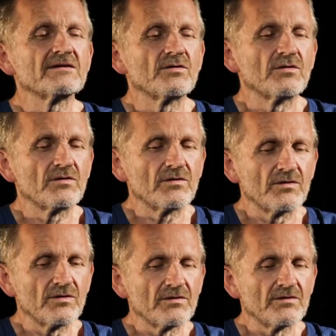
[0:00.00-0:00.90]

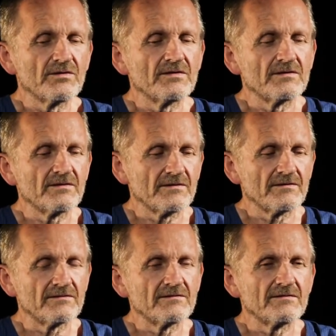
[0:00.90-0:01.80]
or
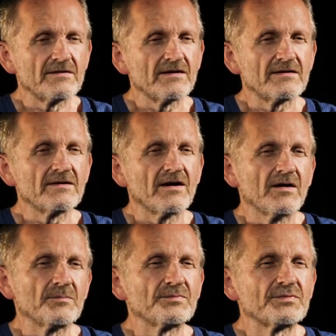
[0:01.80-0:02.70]
taking
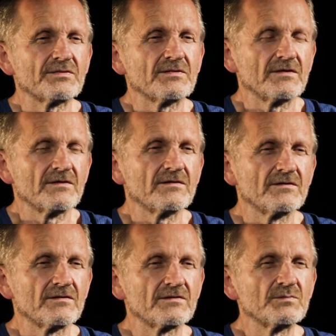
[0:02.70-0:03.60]
up
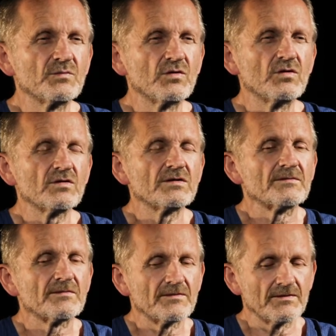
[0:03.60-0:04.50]
small
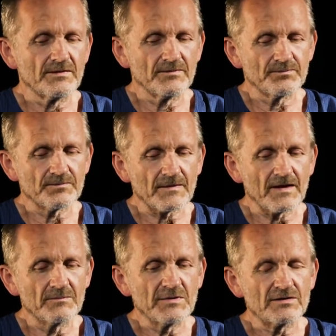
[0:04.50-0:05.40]

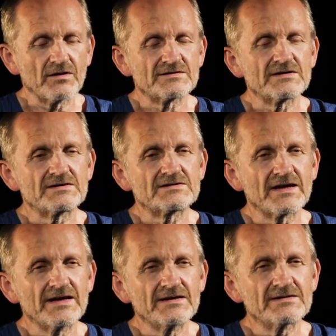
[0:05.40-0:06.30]
amino acid
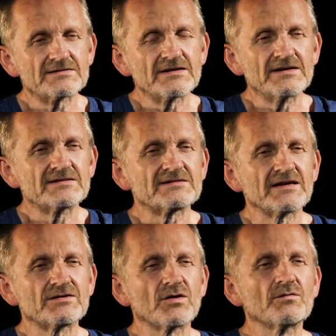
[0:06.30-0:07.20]
chains
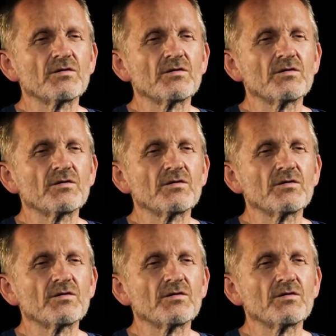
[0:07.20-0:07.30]
instead of